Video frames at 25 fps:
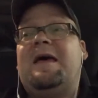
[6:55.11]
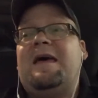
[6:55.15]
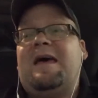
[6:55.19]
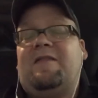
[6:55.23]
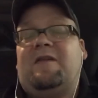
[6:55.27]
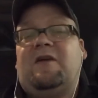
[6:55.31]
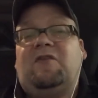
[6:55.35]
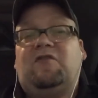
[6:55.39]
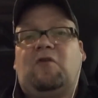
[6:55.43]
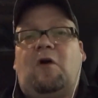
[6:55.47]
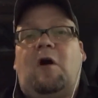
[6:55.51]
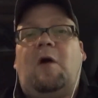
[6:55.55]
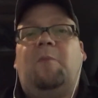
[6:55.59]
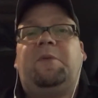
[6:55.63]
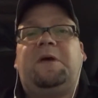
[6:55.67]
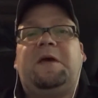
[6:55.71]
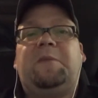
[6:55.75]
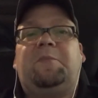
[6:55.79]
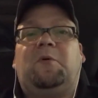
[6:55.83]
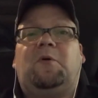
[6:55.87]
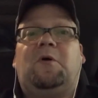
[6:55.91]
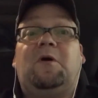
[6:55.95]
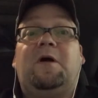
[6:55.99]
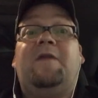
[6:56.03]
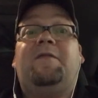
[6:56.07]
and they draw
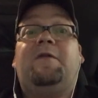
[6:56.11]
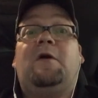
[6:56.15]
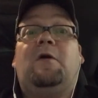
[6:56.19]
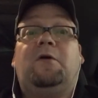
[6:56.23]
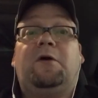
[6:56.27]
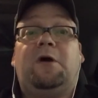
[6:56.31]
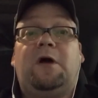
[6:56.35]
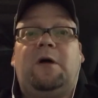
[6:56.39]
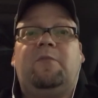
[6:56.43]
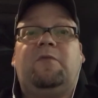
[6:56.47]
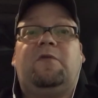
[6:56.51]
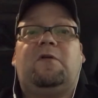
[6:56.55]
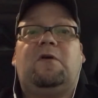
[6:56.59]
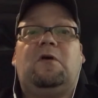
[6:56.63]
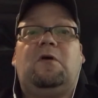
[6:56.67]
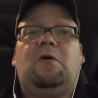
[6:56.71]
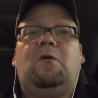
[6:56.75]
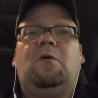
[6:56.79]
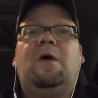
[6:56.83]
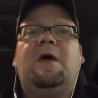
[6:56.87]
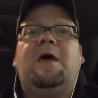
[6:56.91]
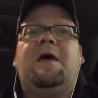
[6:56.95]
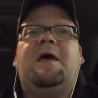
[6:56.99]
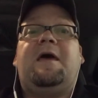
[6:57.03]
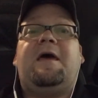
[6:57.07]
people and they'll come to you